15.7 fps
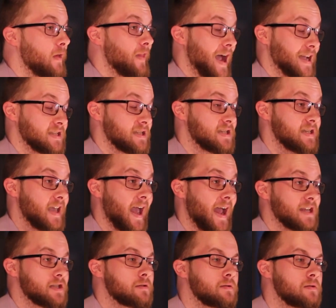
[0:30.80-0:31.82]
That
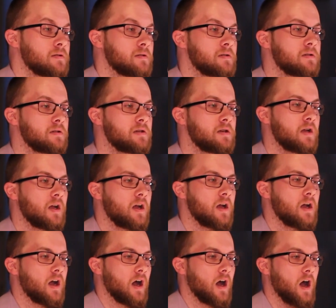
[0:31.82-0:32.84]
said,
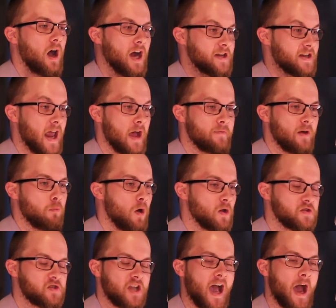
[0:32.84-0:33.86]
I never
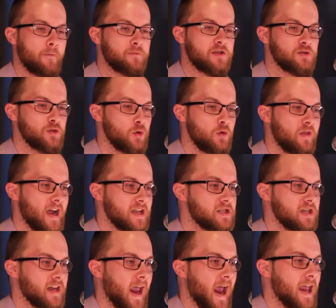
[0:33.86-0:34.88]
want to have to do
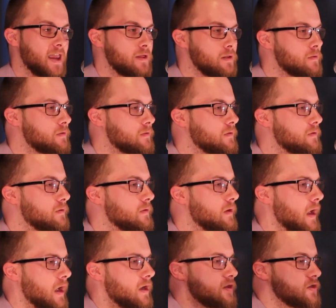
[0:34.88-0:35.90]
that again.
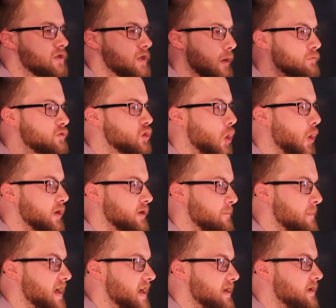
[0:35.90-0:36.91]
So
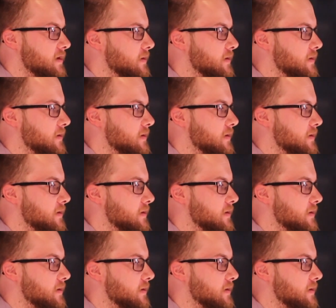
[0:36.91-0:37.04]
join me.